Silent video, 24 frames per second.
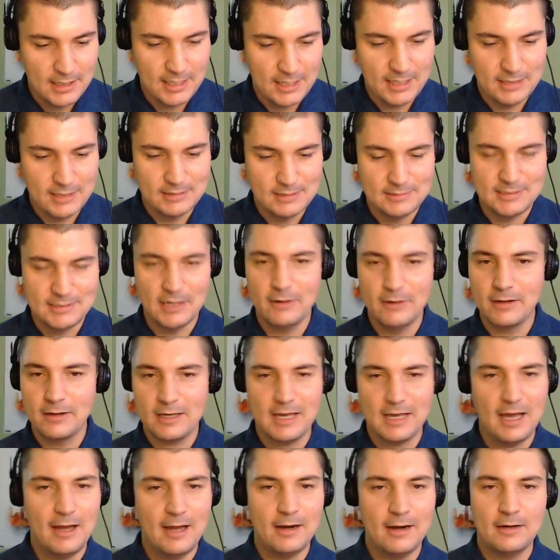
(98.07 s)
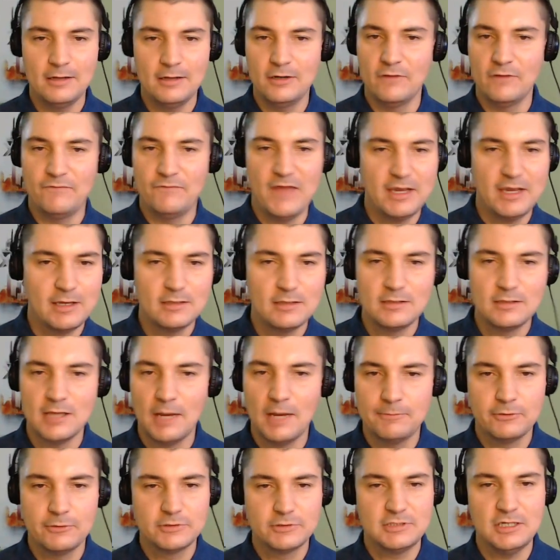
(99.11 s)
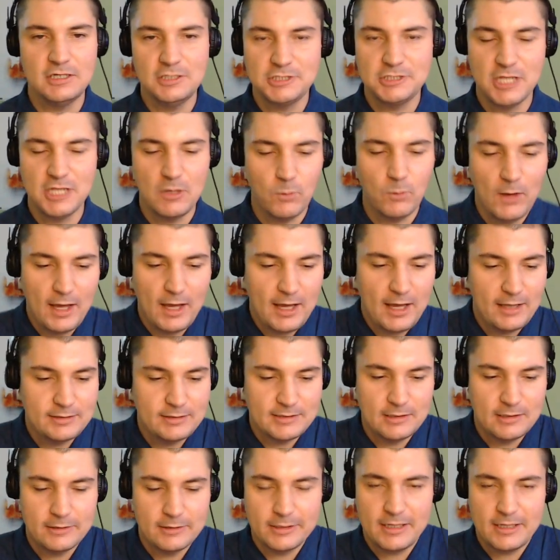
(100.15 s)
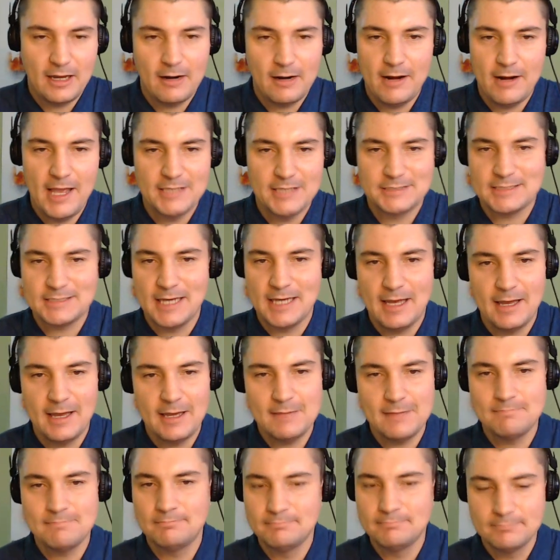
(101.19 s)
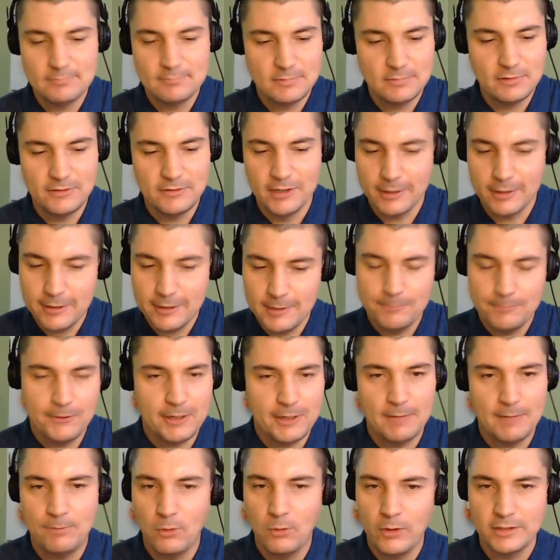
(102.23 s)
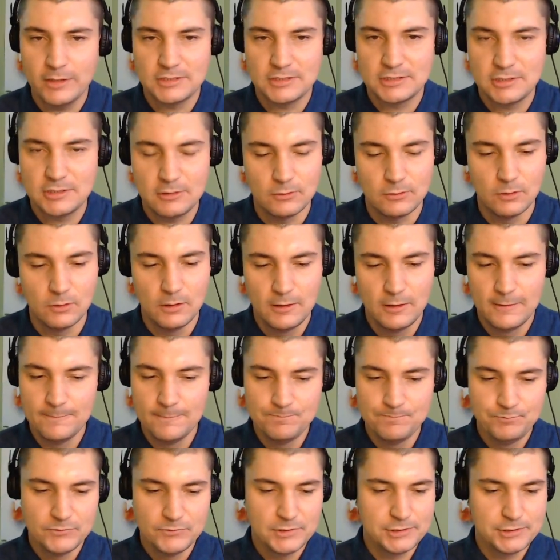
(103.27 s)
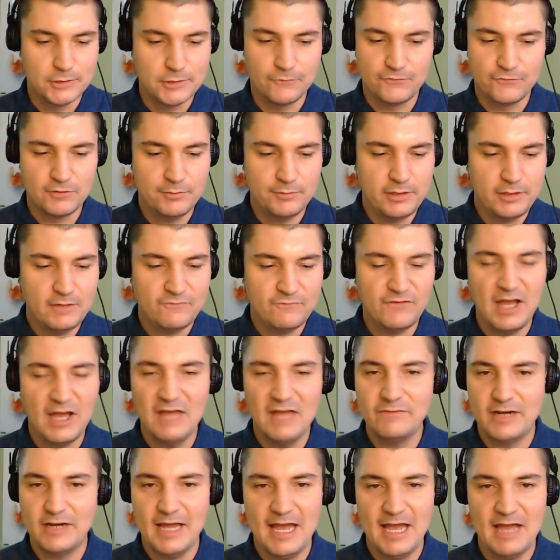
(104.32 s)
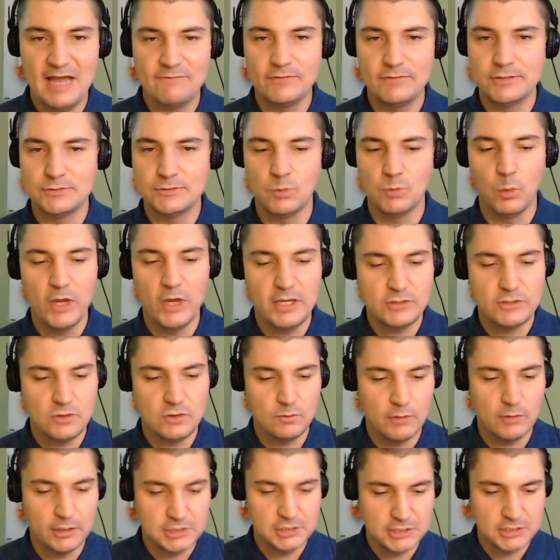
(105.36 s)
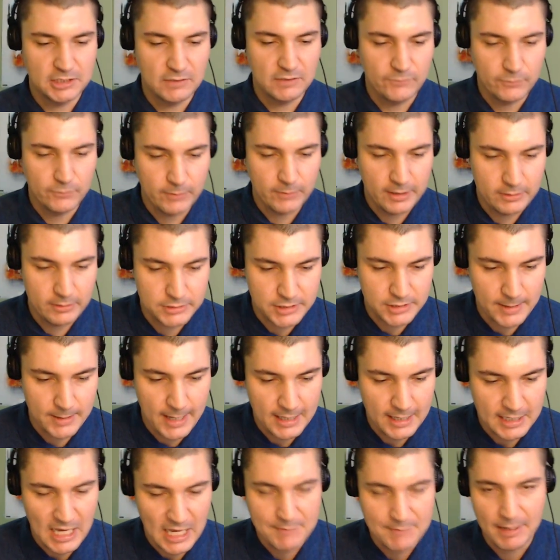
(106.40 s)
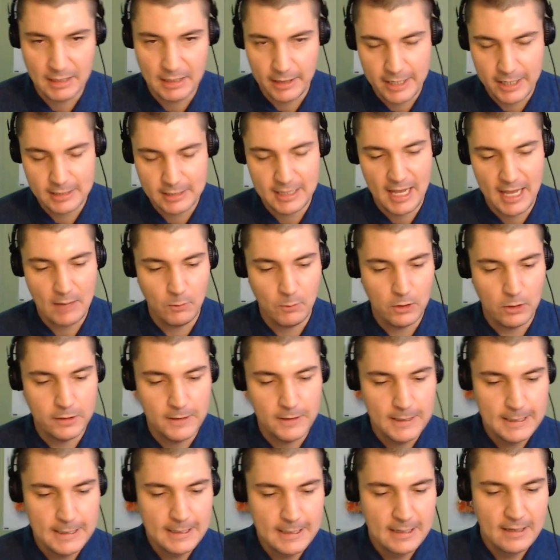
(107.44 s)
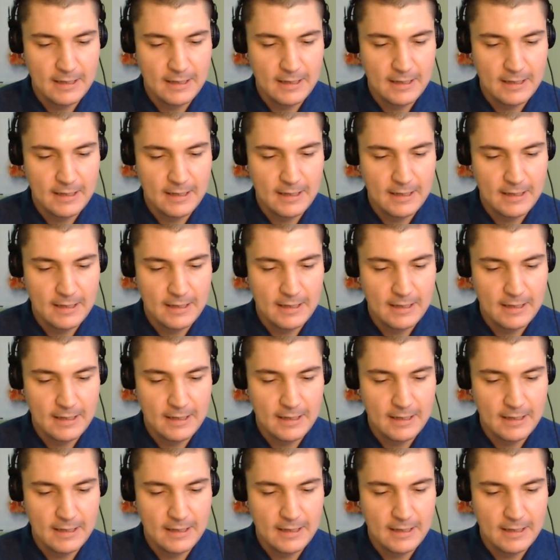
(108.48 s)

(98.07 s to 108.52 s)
And Derek Carr, you know, if they can double TJ Watt, Derek Carr has time, they're going to put up points too. So for me, five and a half is way too much to give the Raiders in that game. I like that one.